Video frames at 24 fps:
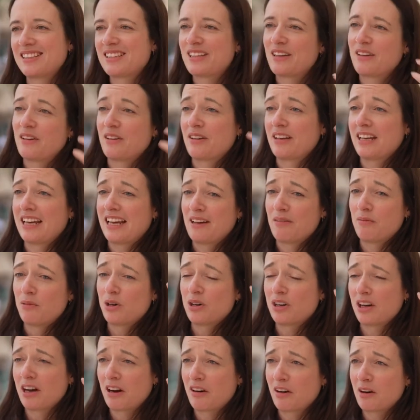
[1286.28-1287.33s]
so you can hear oh
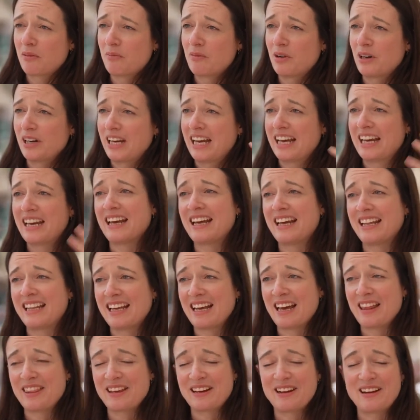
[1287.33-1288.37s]
one oh car God. in one ear,
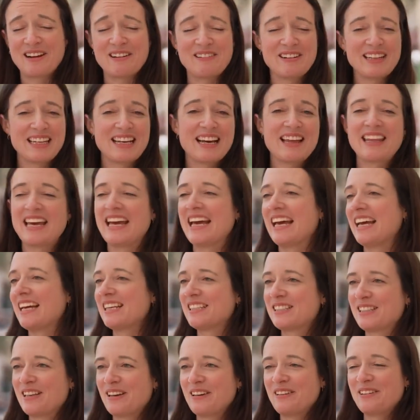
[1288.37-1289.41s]
the other car in the other ear.
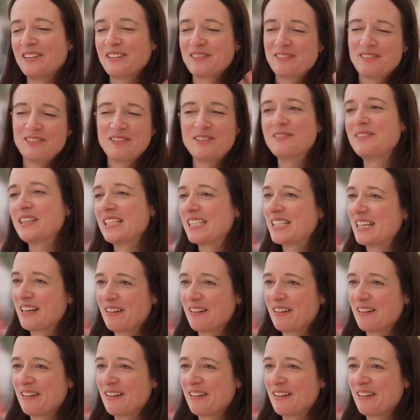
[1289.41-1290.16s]
So you're always